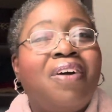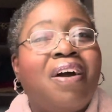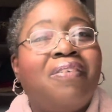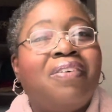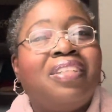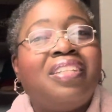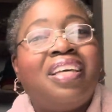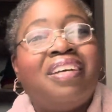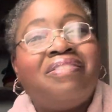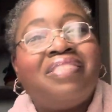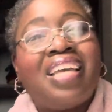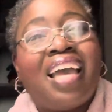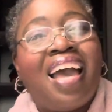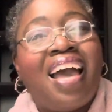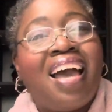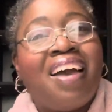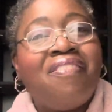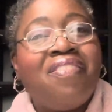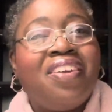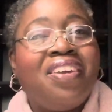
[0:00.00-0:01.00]
I would love to
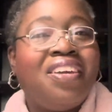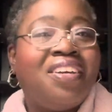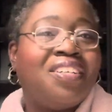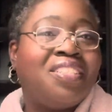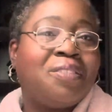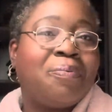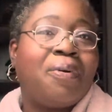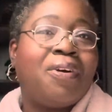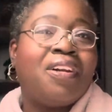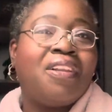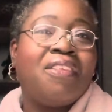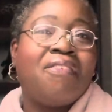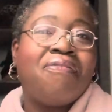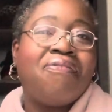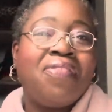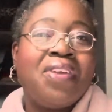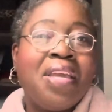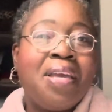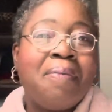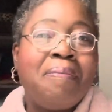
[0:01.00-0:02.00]
have you here as part of the
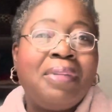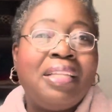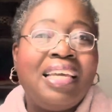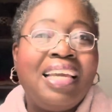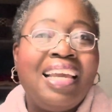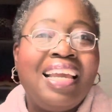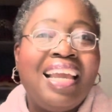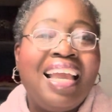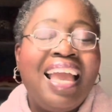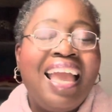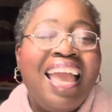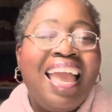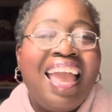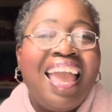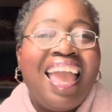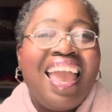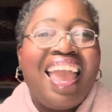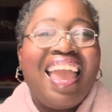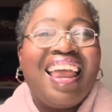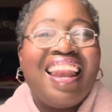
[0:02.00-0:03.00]
family,
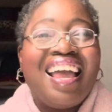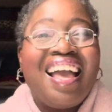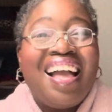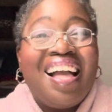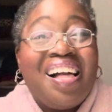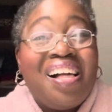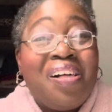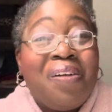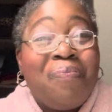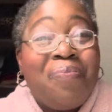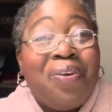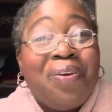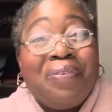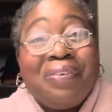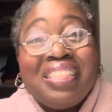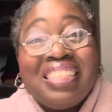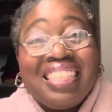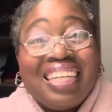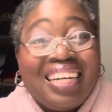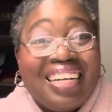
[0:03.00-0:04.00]
and I hope you
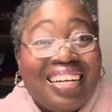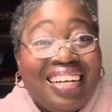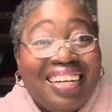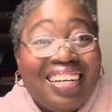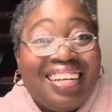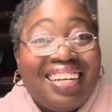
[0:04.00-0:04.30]
return.